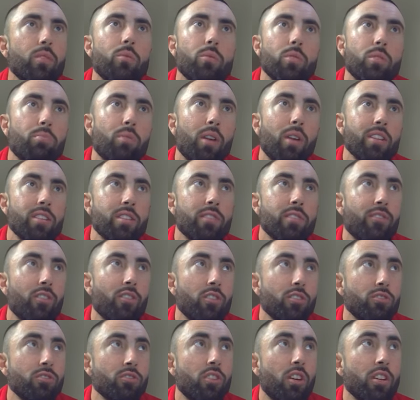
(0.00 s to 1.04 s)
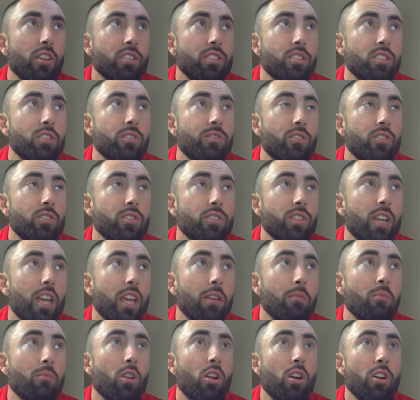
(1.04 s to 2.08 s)
Surprising first loss, first
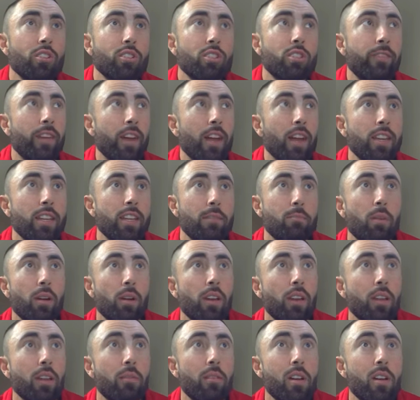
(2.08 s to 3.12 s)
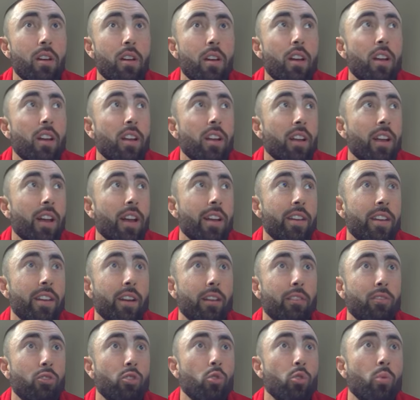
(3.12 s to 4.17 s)
game loss to Vandy, but they got the
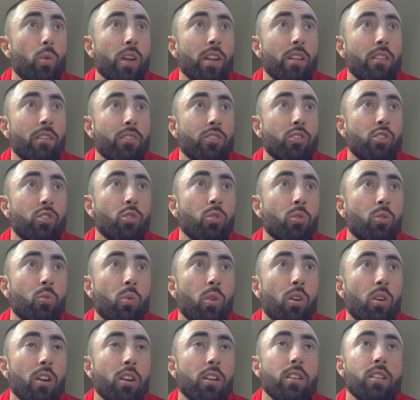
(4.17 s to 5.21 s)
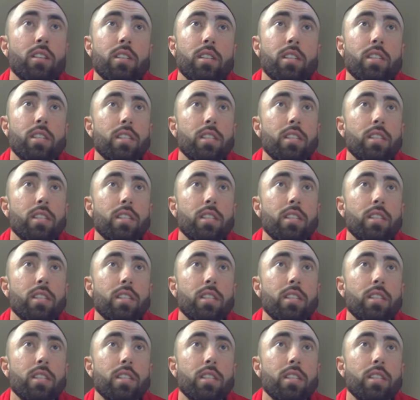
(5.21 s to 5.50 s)
next two wins, two and one.